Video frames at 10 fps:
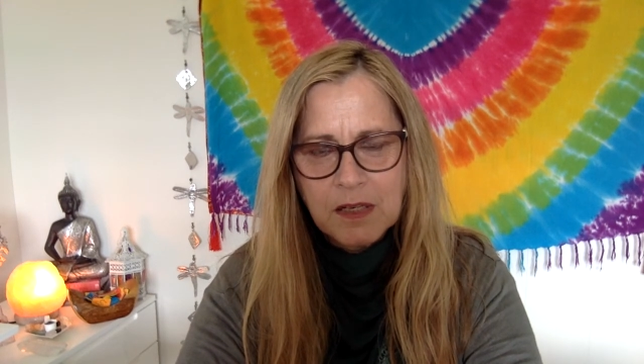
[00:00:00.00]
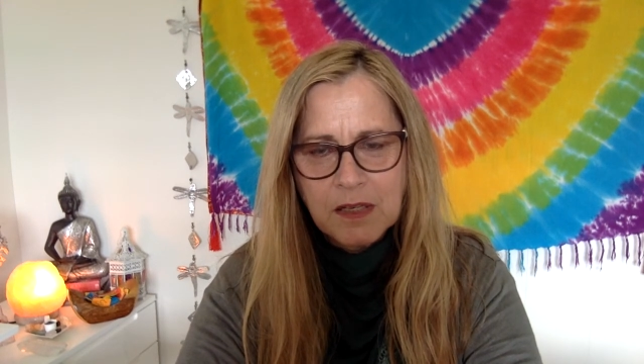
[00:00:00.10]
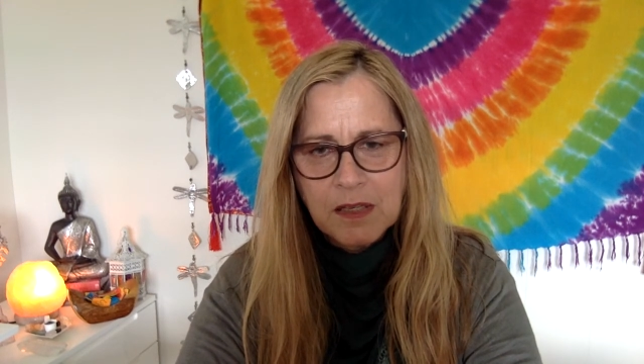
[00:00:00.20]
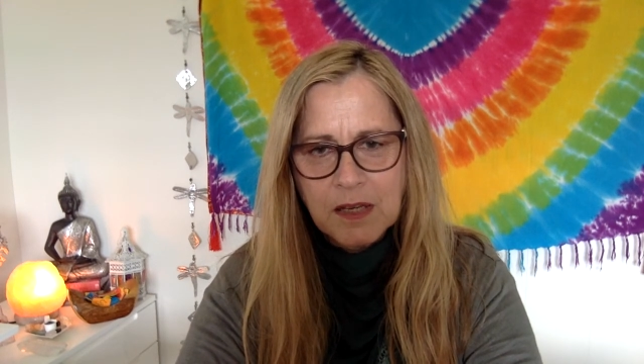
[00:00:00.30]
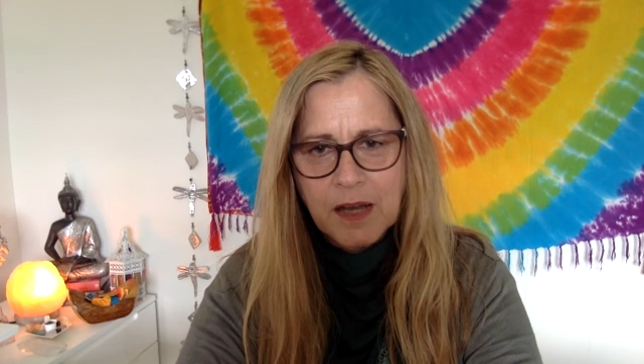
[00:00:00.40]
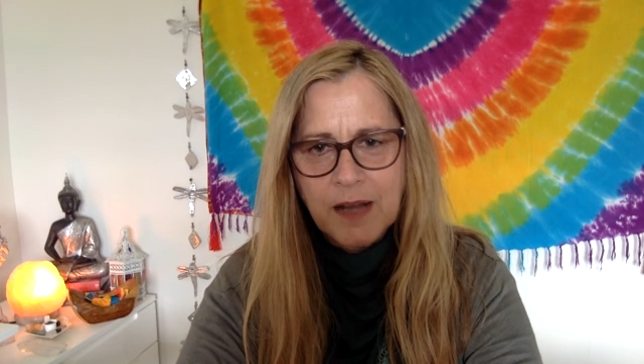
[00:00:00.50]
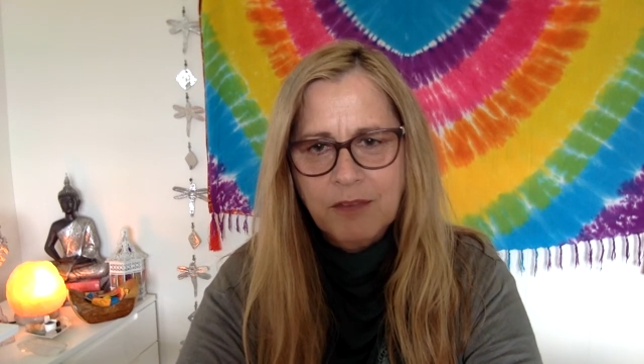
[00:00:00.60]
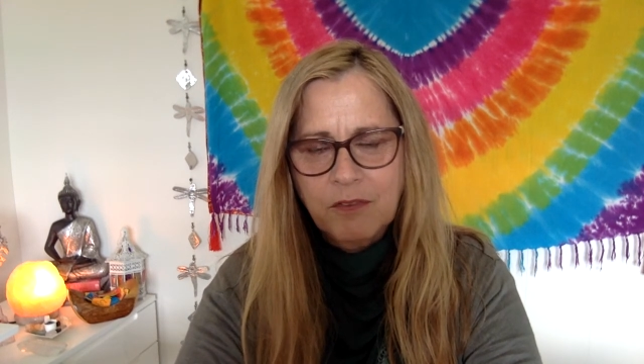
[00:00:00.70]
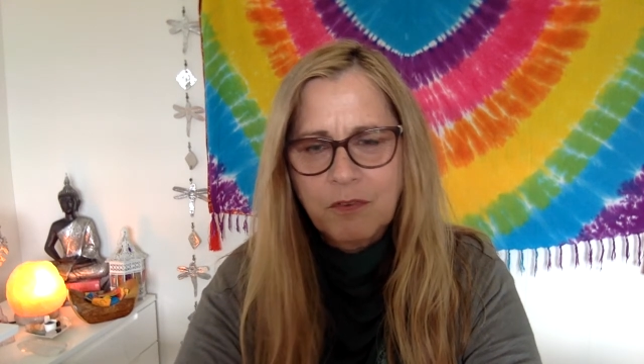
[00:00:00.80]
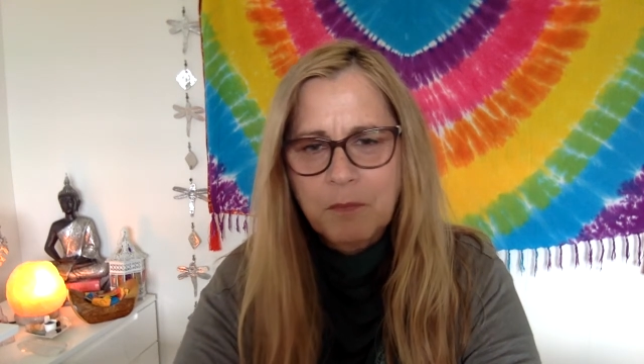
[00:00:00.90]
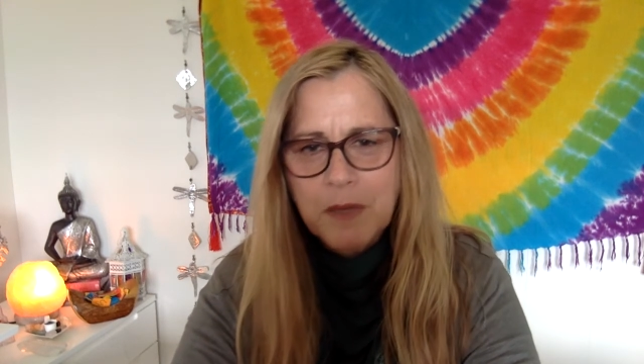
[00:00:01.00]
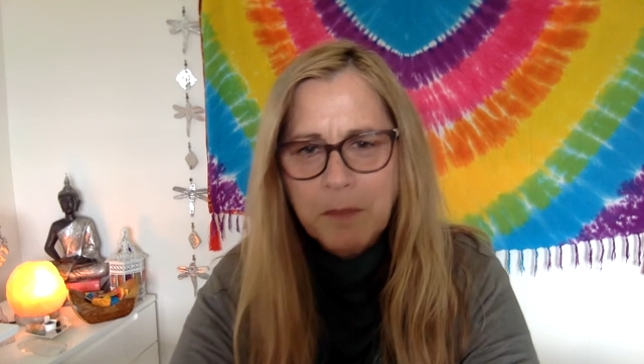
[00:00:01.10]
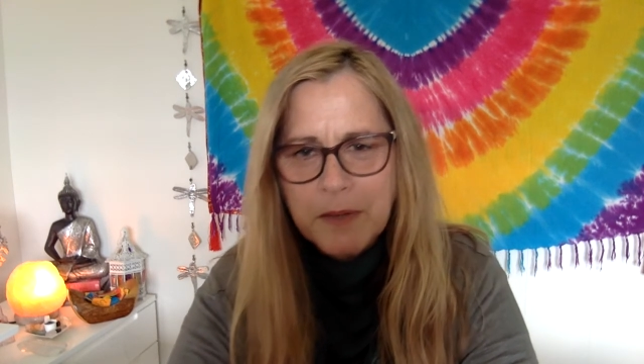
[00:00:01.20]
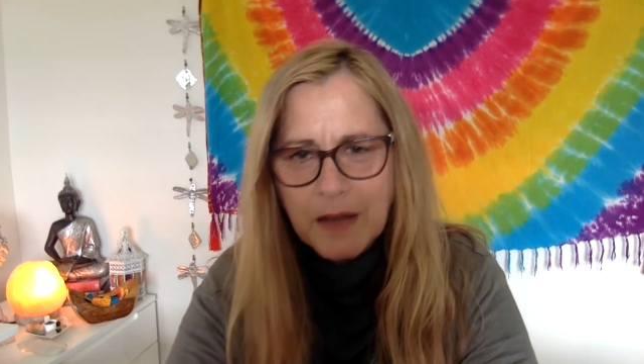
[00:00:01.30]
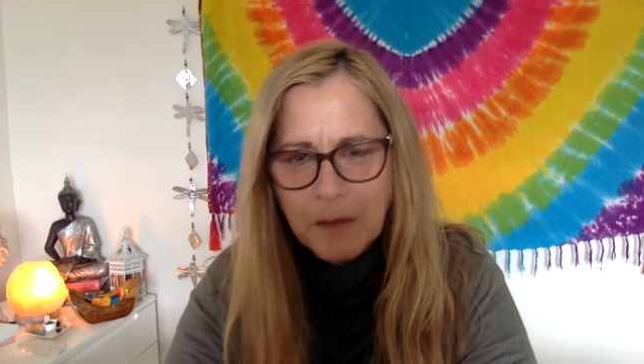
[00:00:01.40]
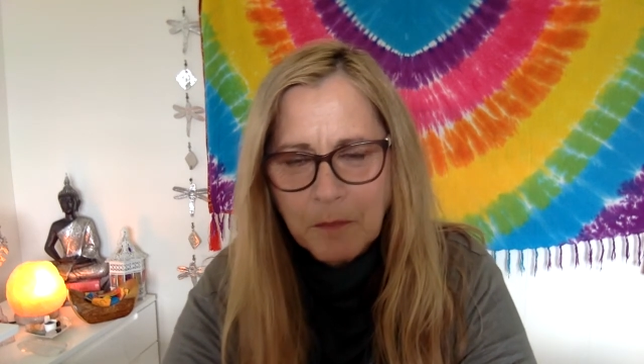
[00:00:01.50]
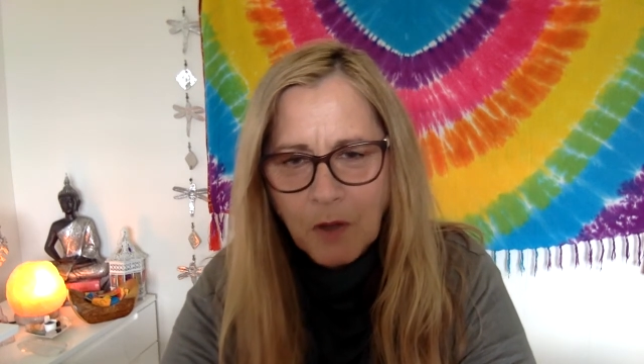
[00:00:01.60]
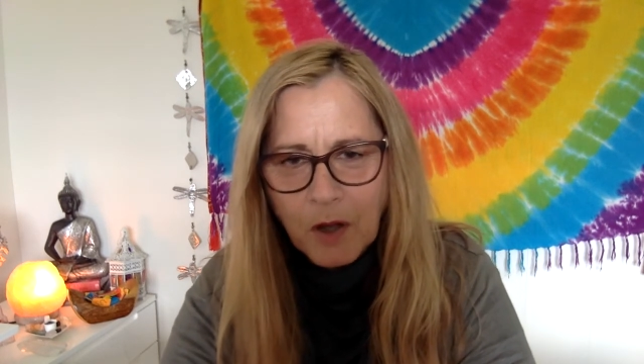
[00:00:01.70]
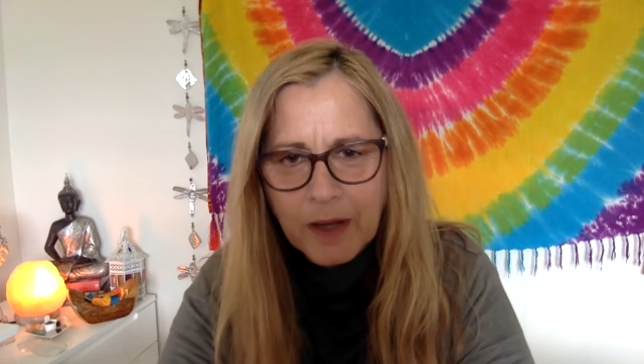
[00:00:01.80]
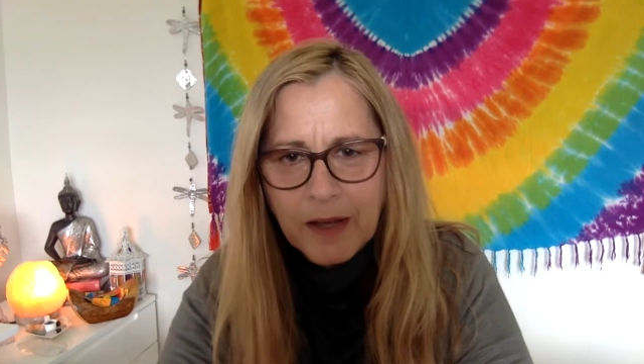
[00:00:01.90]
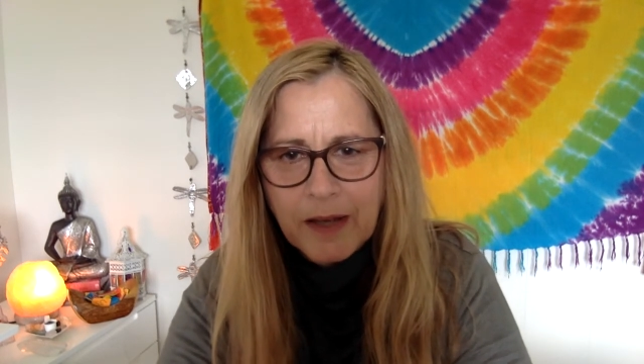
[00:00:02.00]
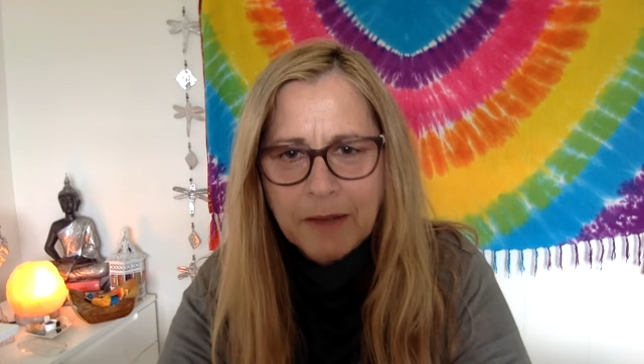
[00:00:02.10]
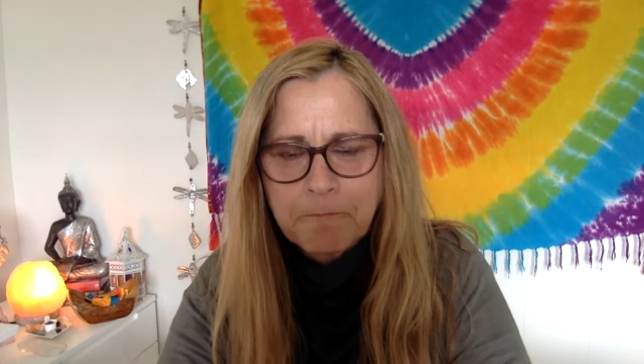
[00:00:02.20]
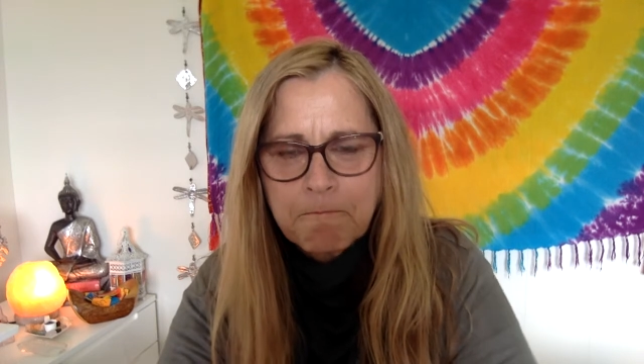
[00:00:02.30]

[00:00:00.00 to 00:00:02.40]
And the cards for me become like a